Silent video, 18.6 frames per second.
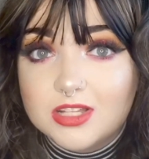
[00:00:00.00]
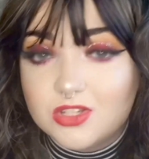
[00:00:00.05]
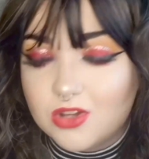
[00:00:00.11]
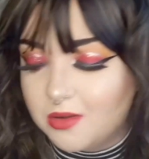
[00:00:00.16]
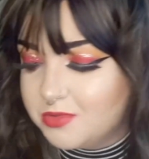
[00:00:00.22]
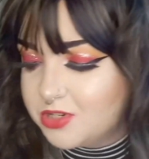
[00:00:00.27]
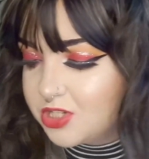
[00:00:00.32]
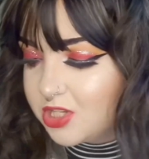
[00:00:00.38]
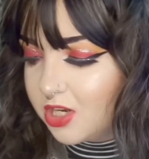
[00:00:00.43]
So
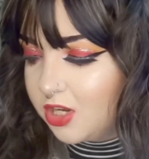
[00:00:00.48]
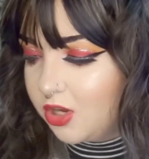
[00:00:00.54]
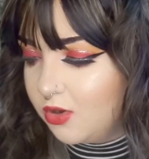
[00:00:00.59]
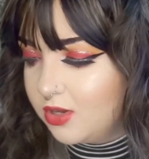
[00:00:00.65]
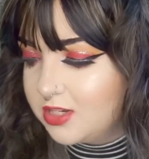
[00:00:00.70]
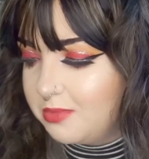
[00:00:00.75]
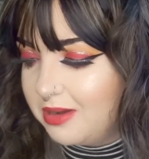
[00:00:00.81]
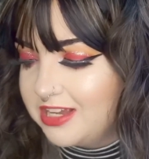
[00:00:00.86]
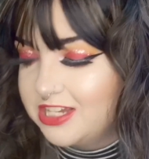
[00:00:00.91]
I'm just gonna go
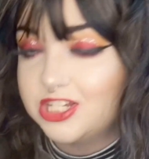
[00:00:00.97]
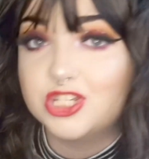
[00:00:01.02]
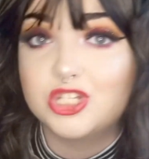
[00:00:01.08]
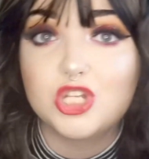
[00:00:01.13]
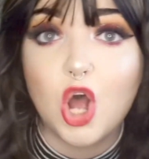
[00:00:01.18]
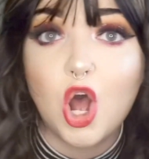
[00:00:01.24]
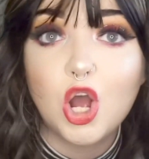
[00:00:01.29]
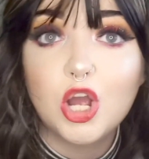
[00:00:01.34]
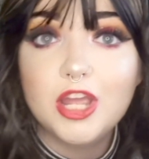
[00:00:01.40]
into my
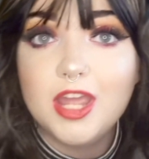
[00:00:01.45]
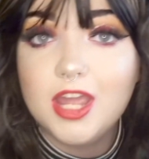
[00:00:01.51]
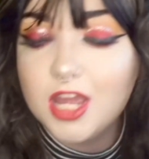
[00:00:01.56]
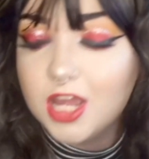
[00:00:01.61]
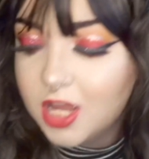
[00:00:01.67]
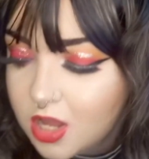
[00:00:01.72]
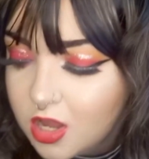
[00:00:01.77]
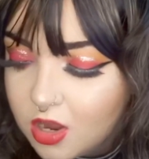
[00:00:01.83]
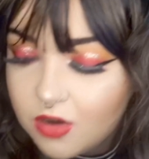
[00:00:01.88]

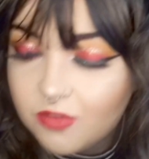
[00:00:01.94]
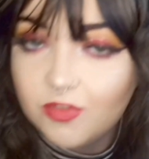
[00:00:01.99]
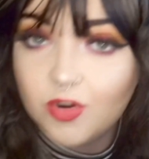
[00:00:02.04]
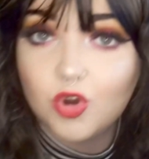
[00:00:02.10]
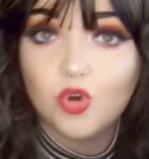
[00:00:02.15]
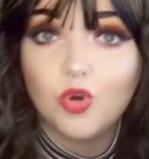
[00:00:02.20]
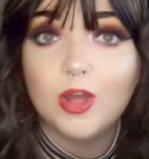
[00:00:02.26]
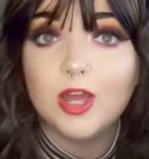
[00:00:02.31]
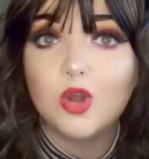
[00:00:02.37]
stocking real
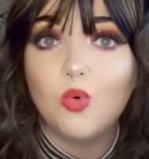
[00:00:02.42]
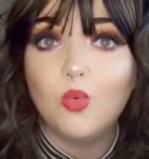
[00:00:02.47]
quick,